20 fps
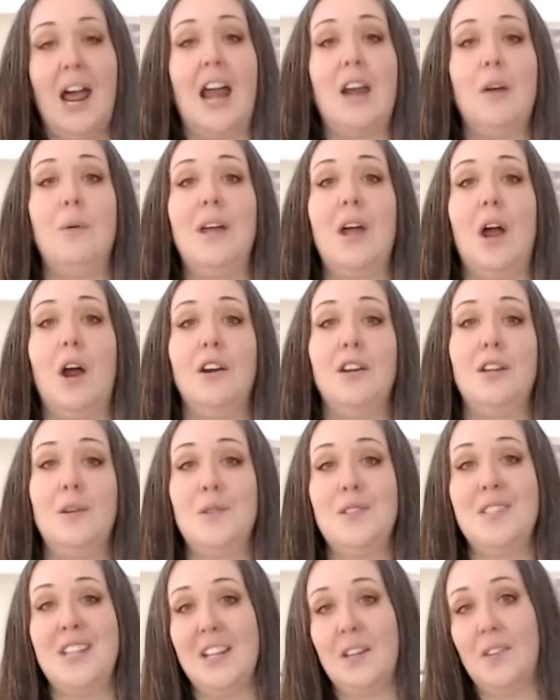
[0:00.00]
And we are
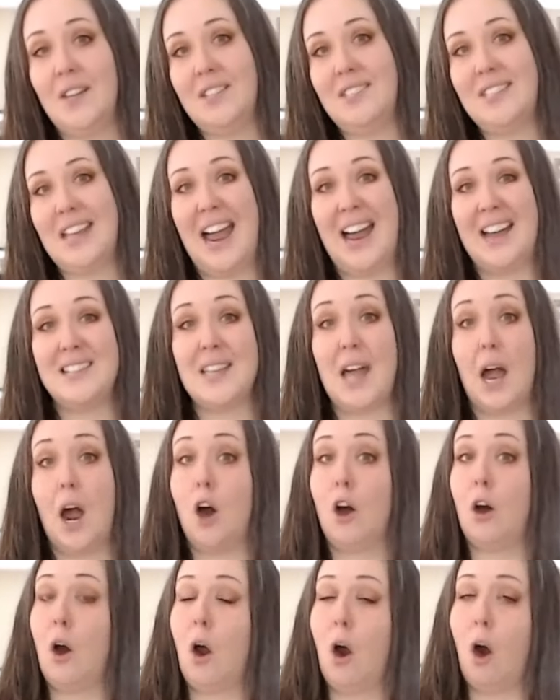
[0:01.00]
using this as
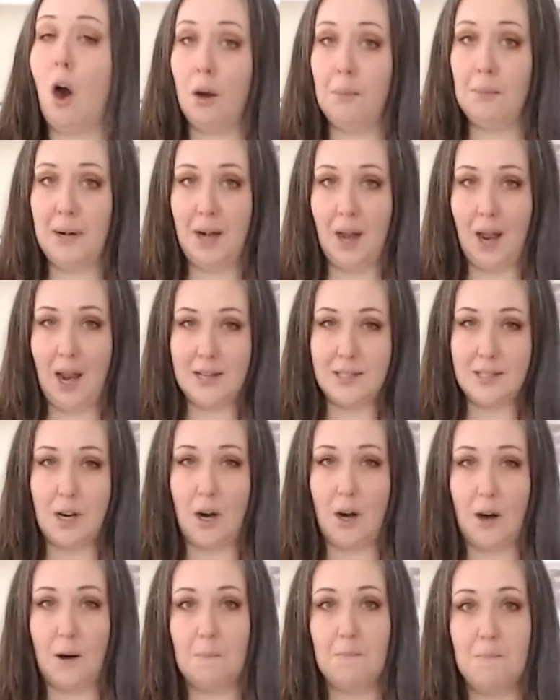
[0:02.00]
our
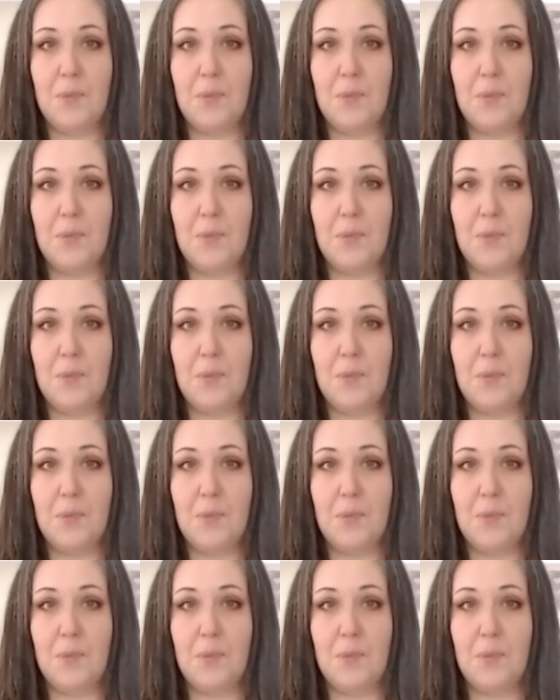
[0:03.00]
harmonizer.